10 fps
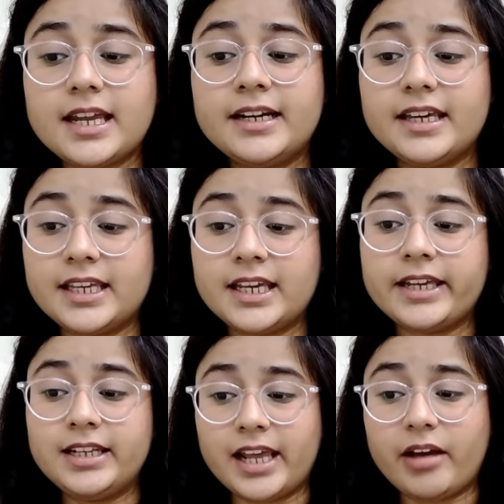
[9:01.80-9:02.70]
and
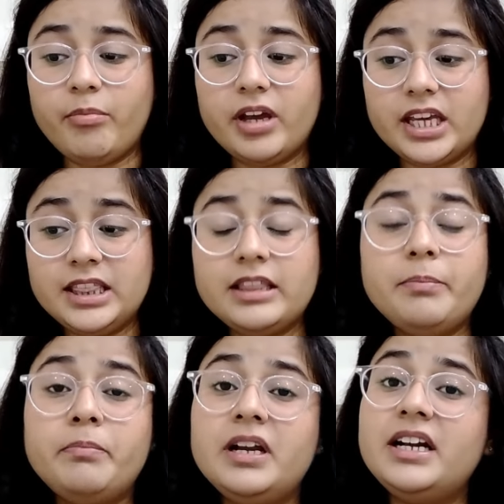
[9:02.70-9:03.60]
AI Lab in the
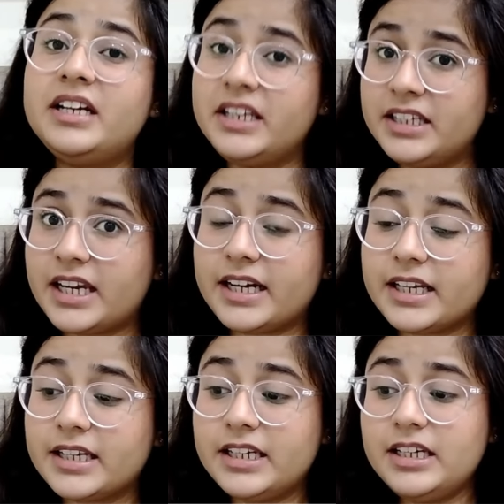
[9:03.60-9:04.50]
BD
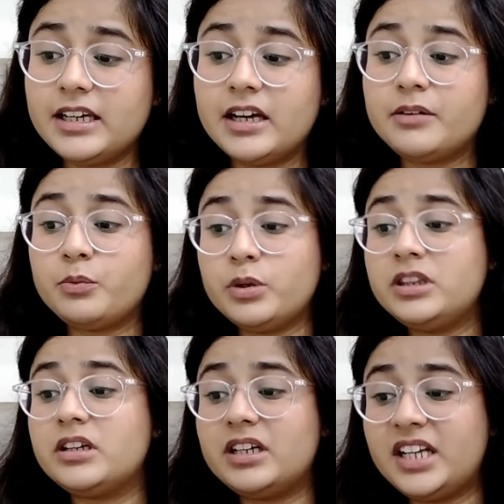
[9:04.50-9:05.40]
category
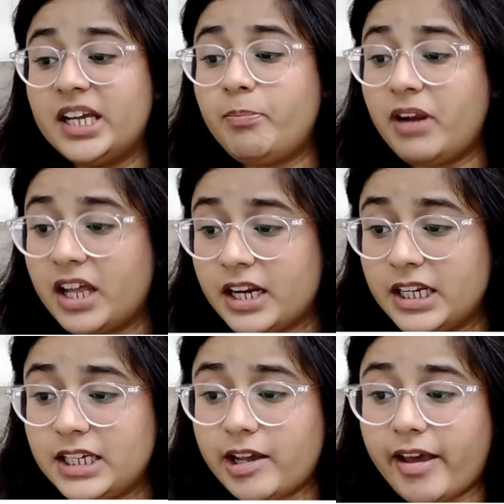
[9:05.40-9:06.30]
with Deep
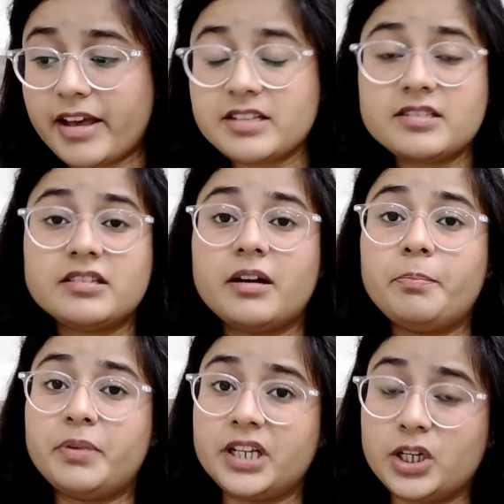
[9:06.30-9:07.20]
Learning as the
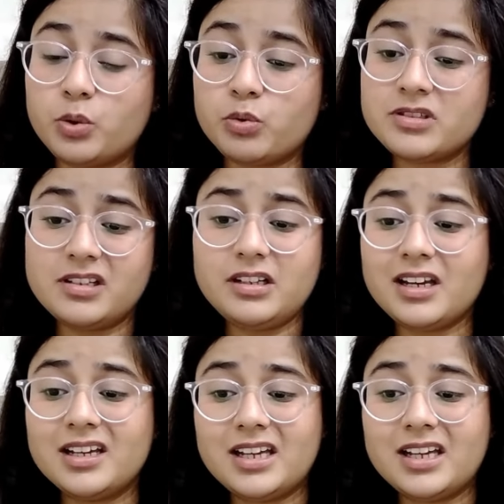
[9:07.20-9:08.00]
prerequisite,